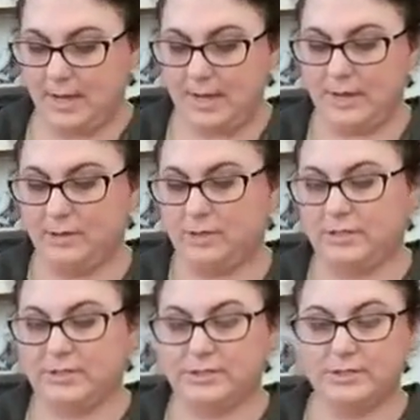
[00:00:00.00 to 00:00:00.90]
and you
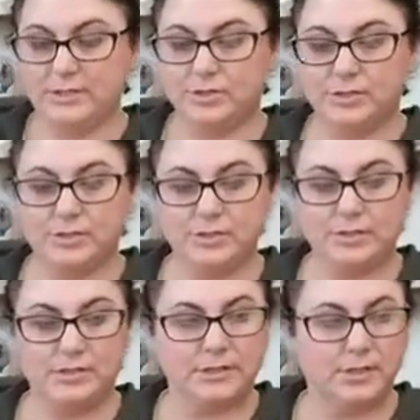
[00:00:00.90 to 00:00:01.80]
need
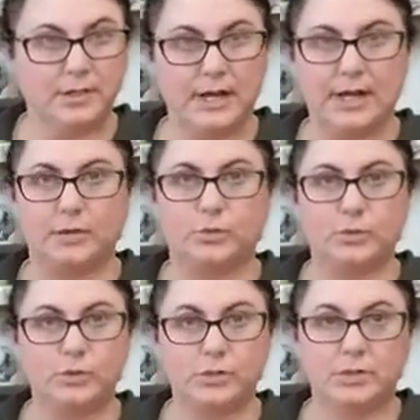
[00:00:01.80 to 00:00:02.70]
scissors and a
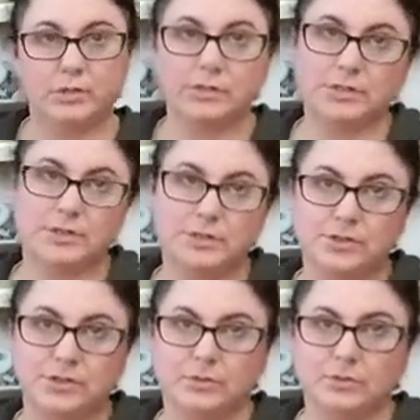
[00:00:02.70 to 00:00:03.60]
ruler
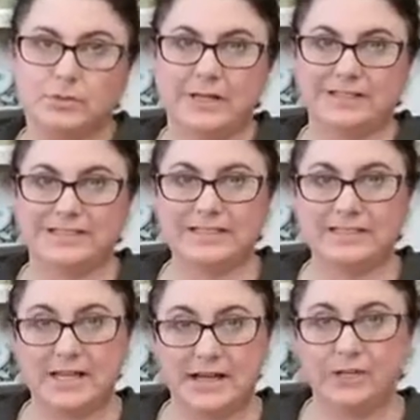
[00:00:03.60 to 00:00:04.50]
to at
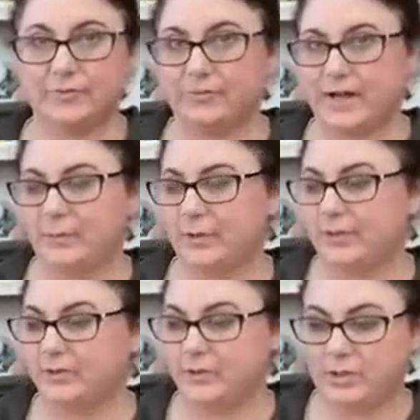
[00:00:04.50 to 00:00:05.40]
least cut your
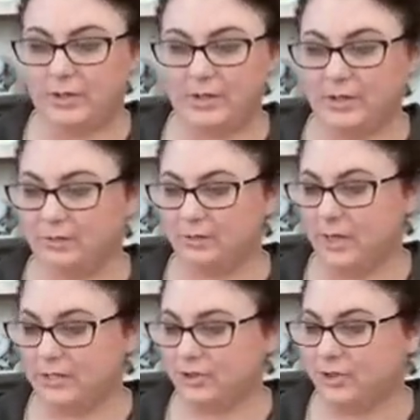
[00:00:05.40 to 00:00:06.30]
fabric so you can get your
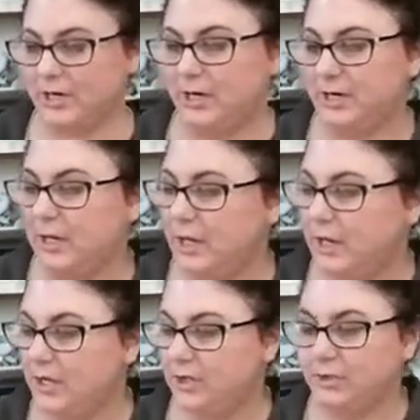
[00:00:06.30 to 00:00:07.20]
line straight.
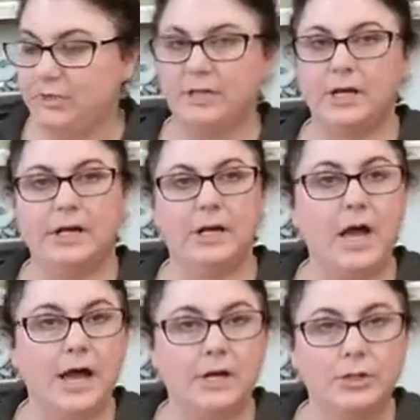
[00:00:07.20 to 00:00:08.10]
You'll need a
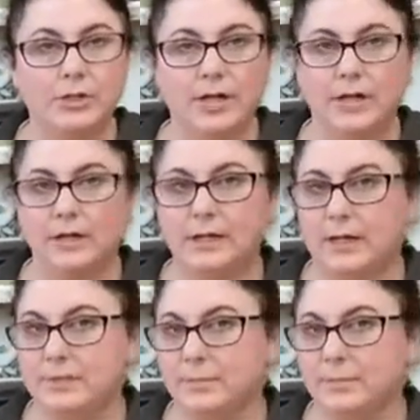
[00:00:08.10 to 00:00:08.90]
hot glue gun and